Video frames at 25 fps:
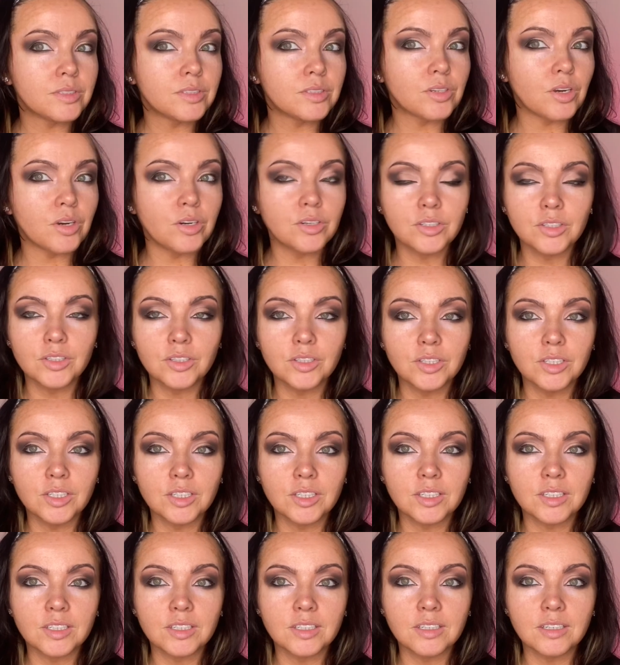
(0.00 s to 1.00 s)
starting to
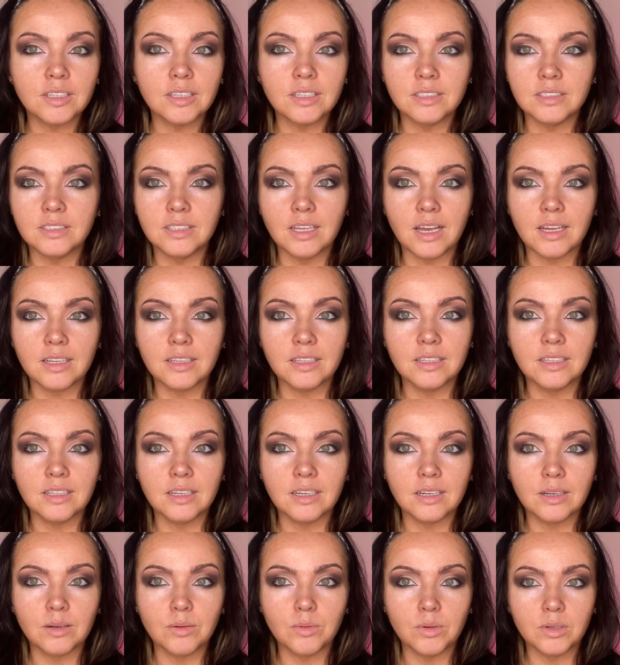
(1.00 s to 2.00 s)
look exactly
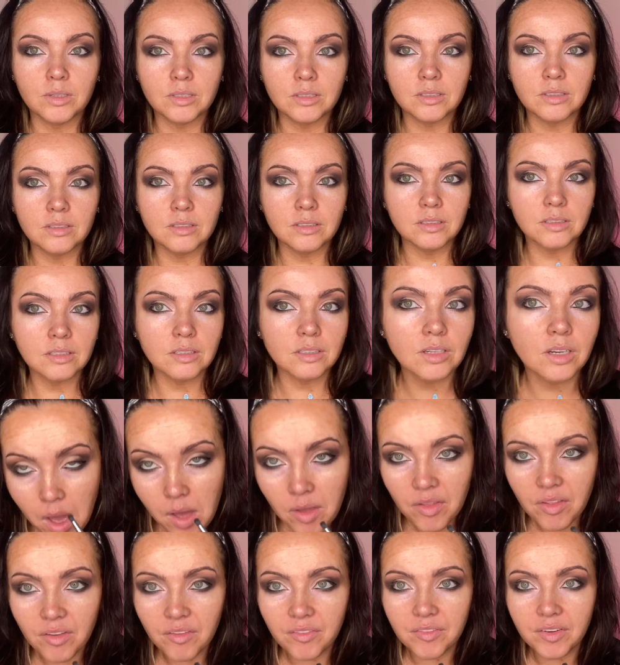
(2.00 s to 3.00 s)
like I want to look.
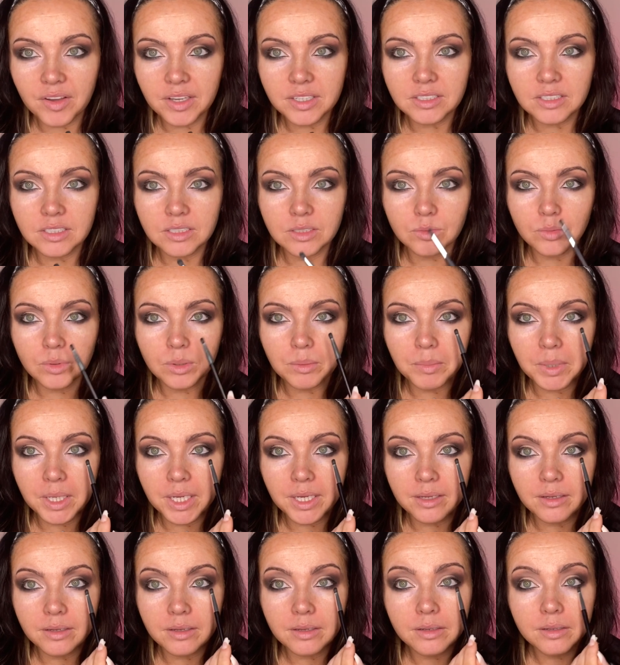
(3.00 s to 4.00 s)
The faces we
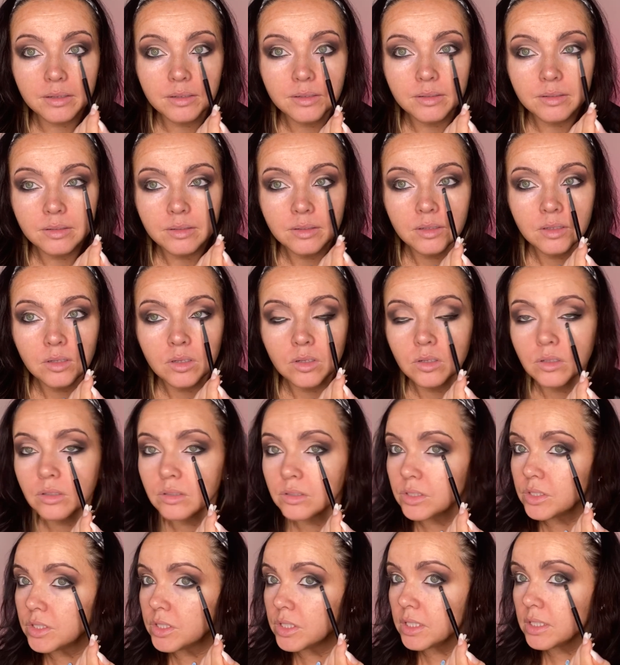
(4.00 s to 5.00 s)
make,
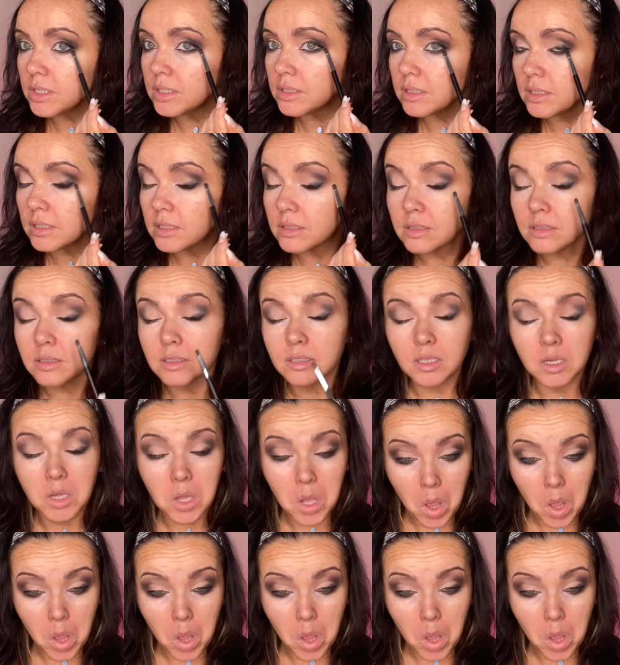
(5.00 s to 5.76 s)
Jesus.